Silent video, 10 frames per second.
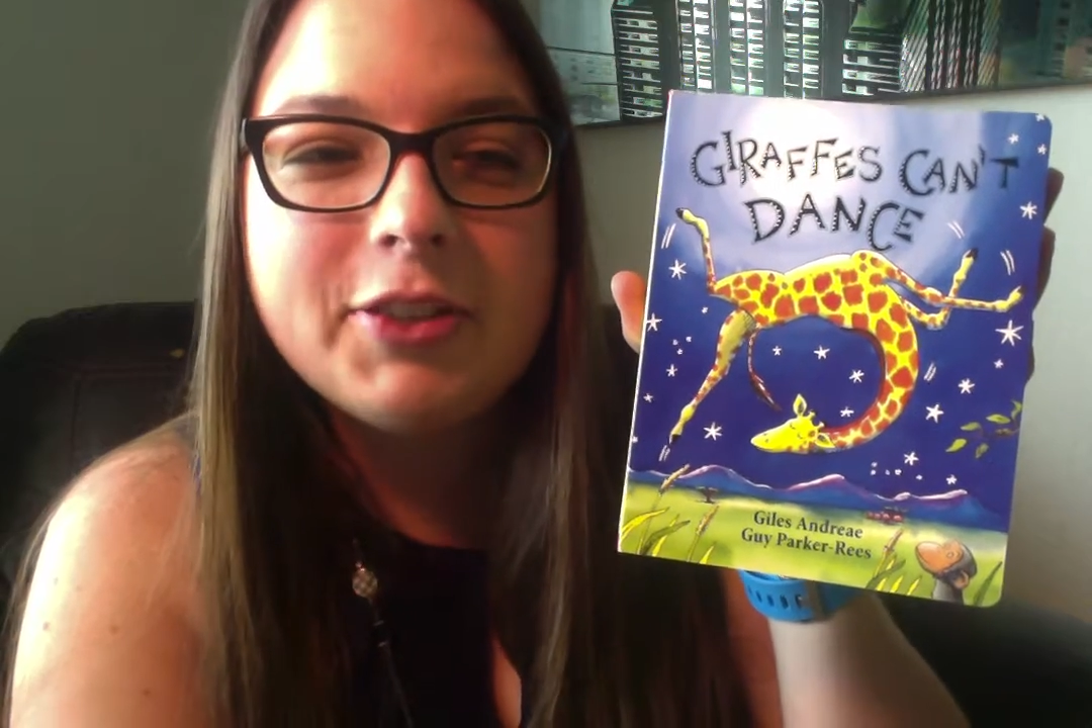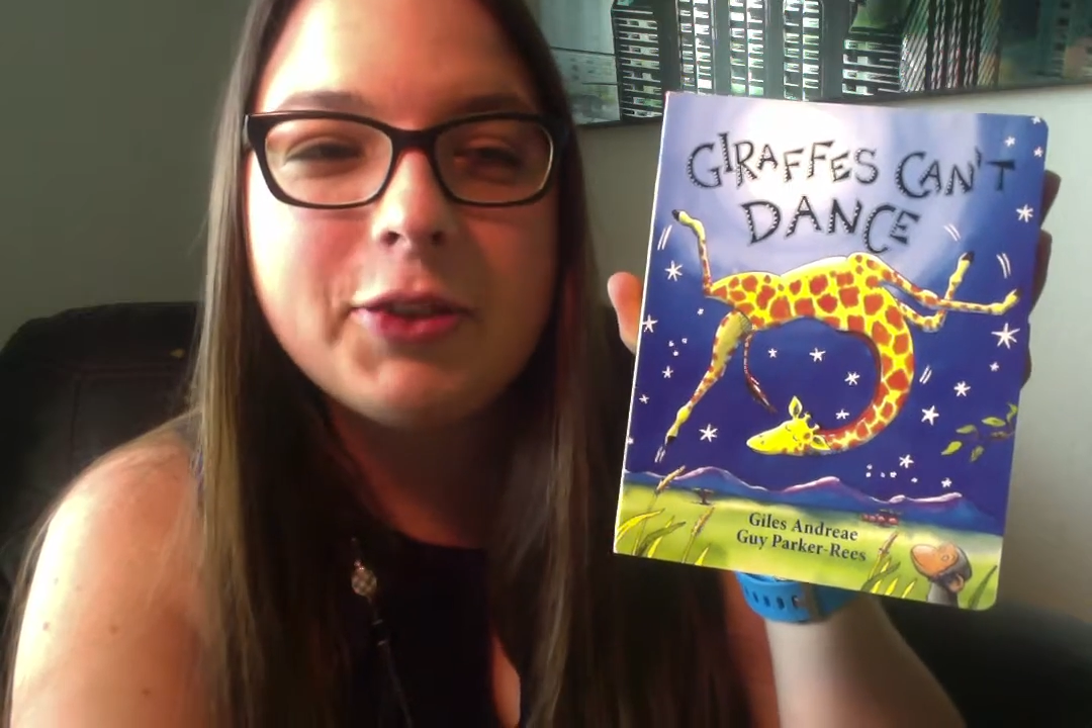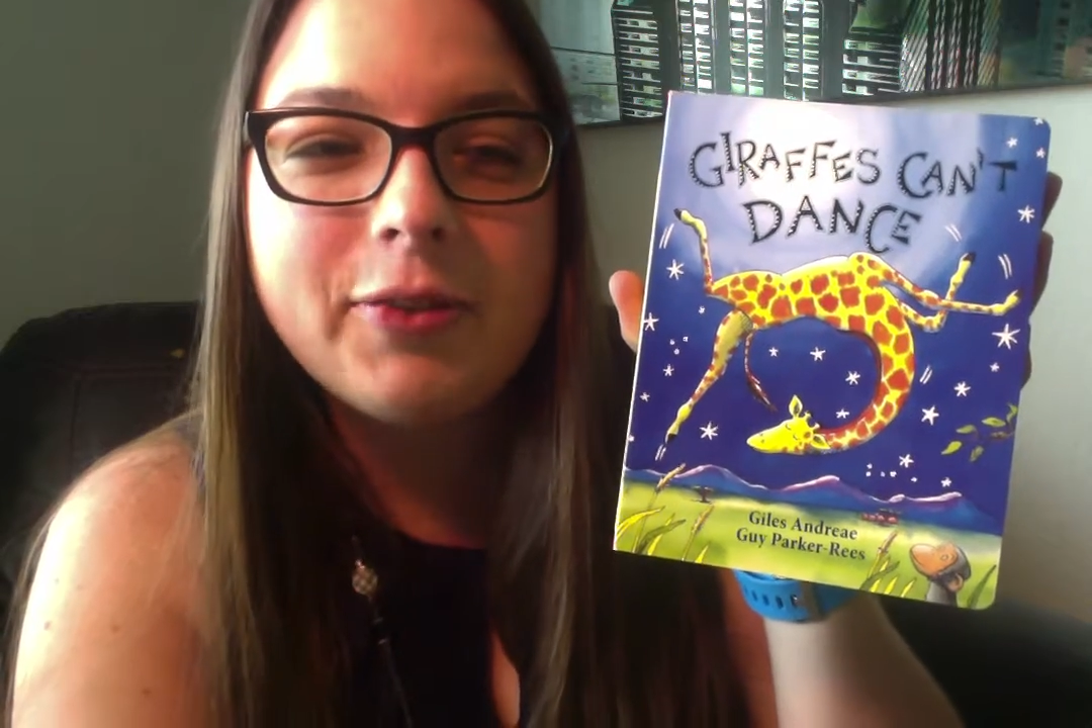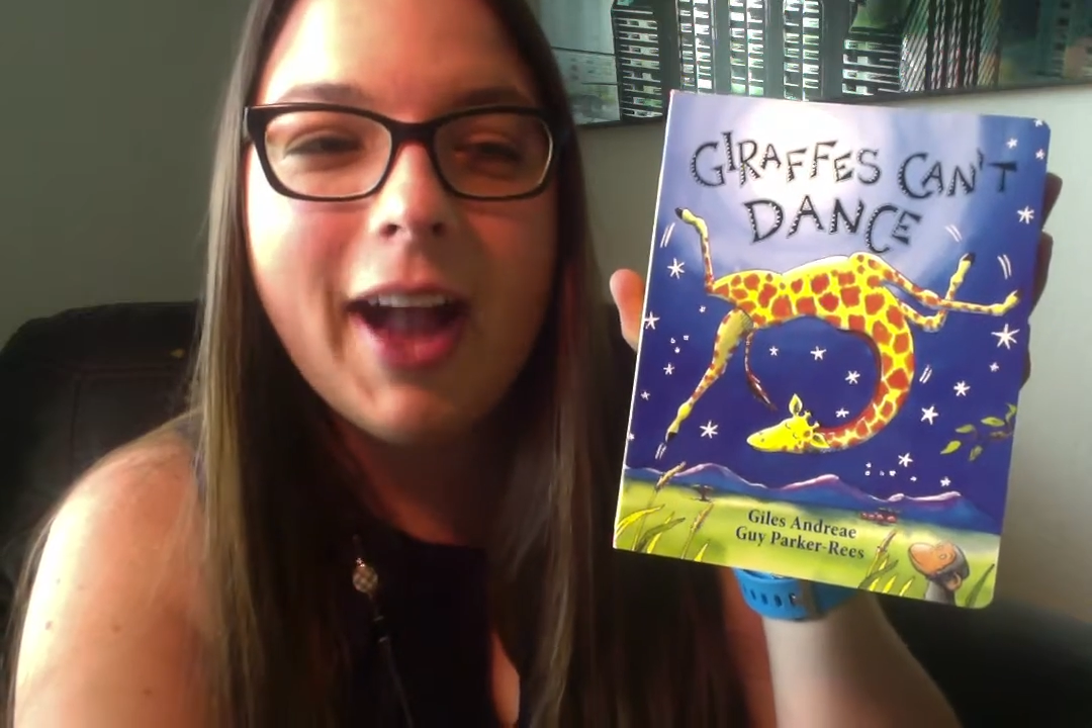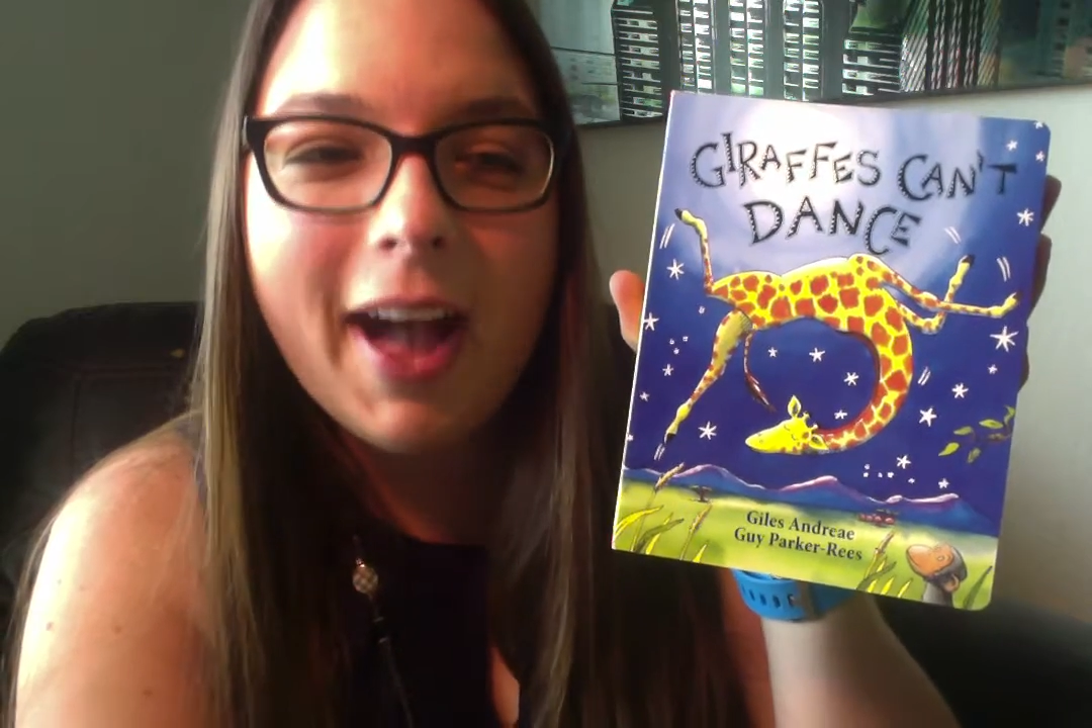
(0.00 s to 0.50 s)

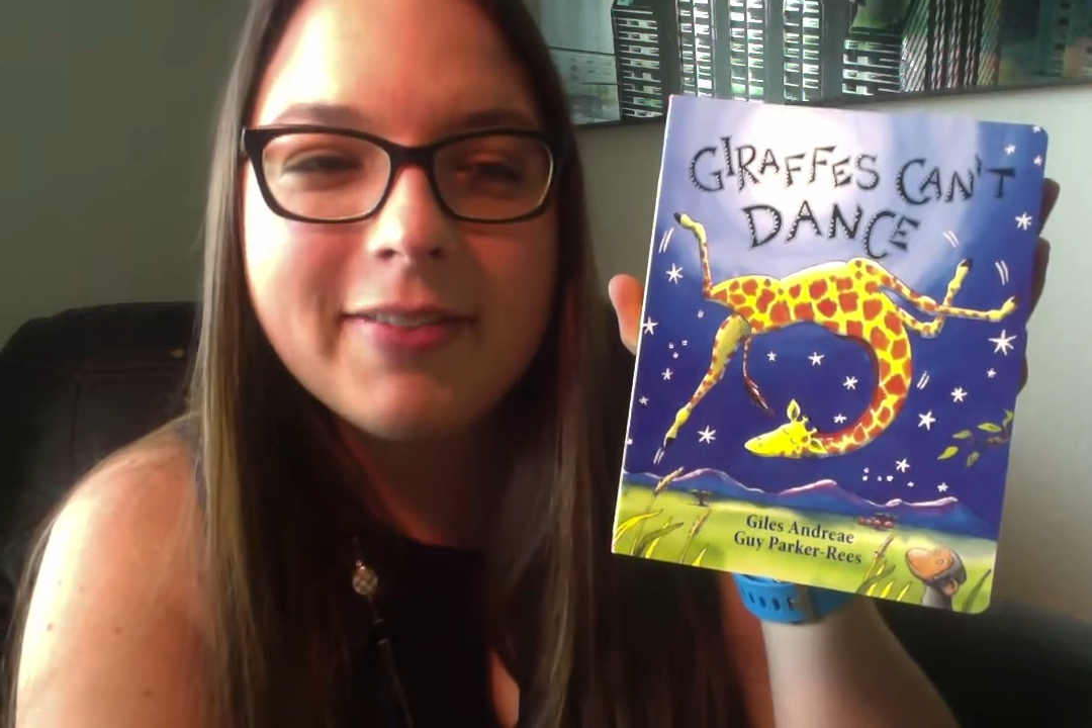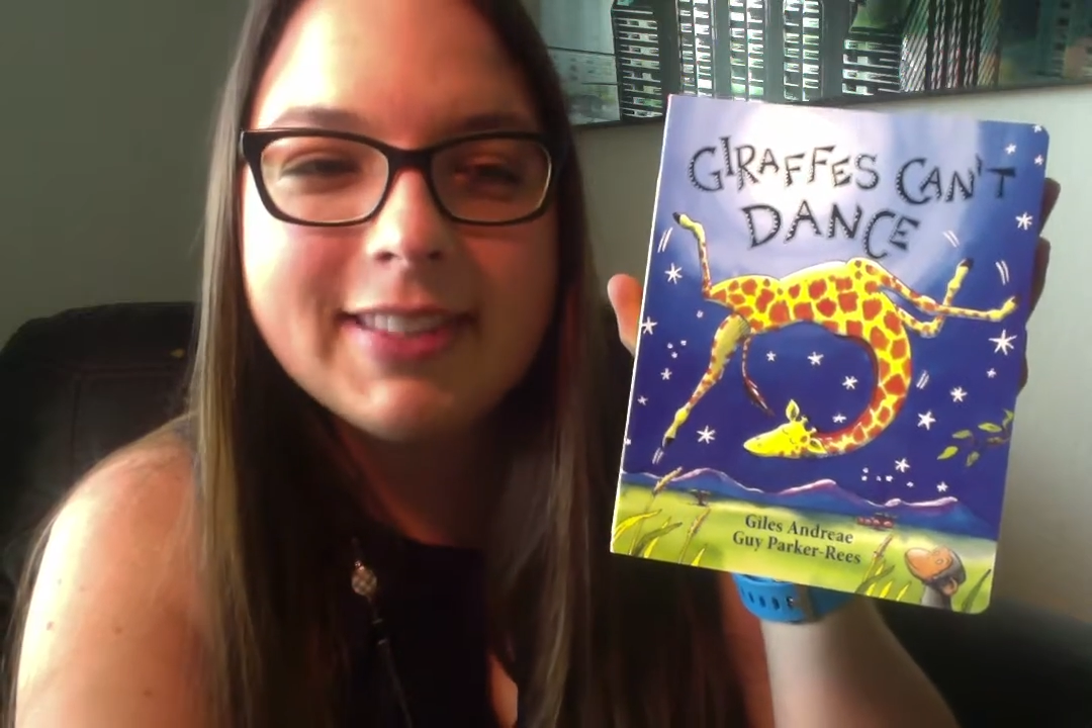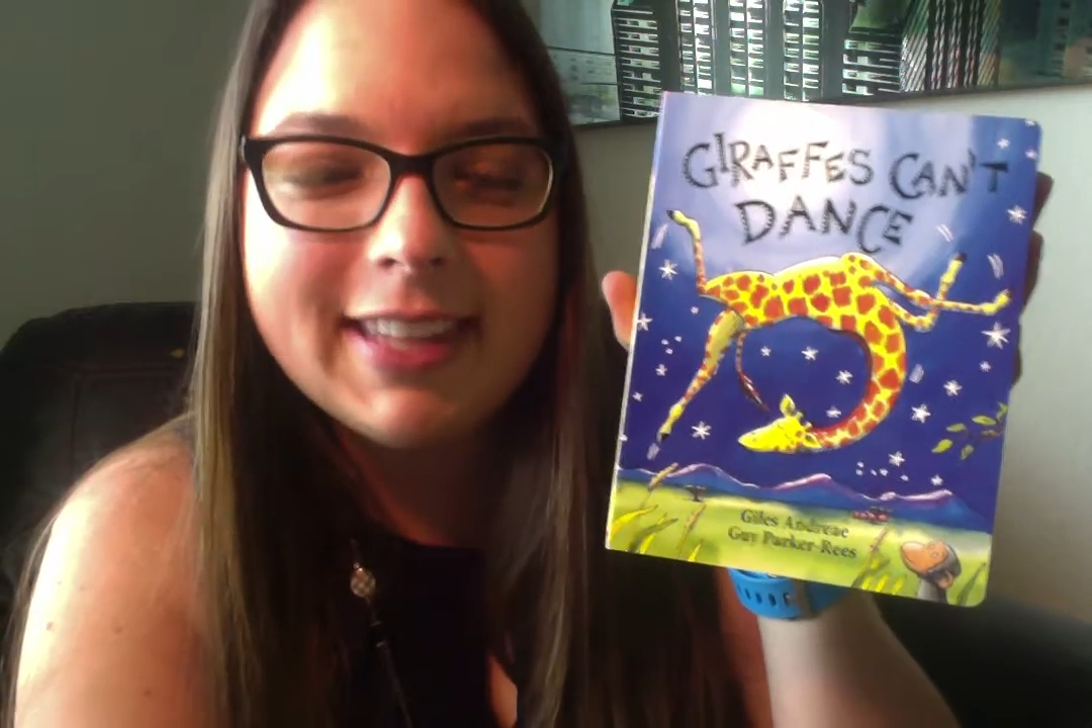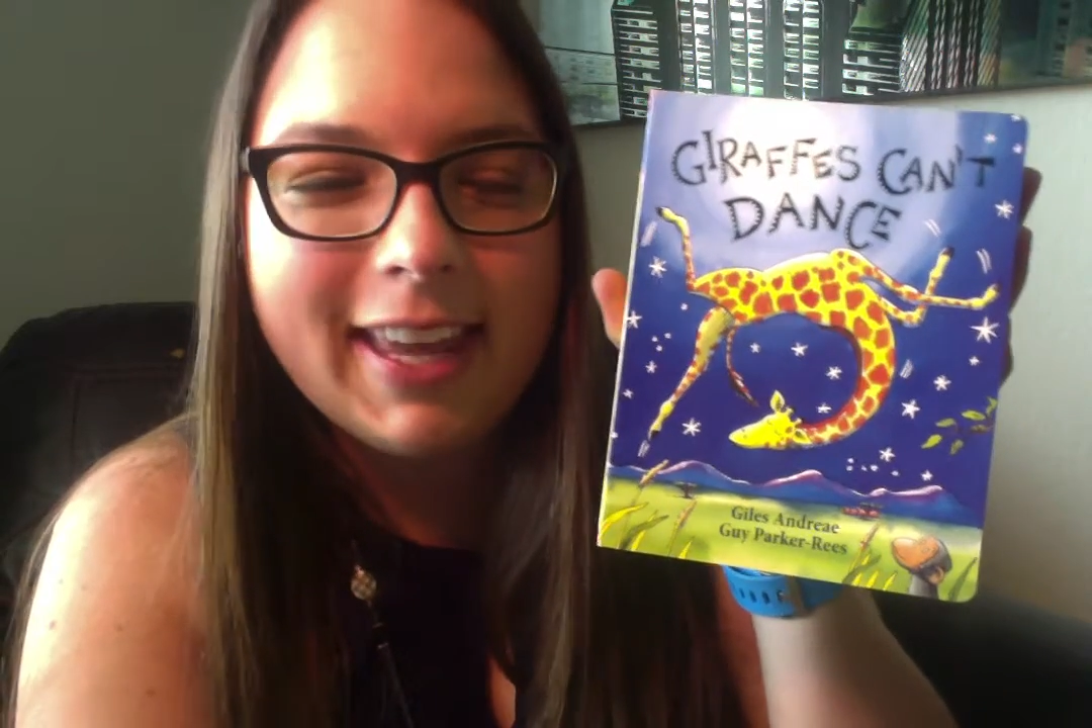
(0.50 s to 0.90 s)
Giraffes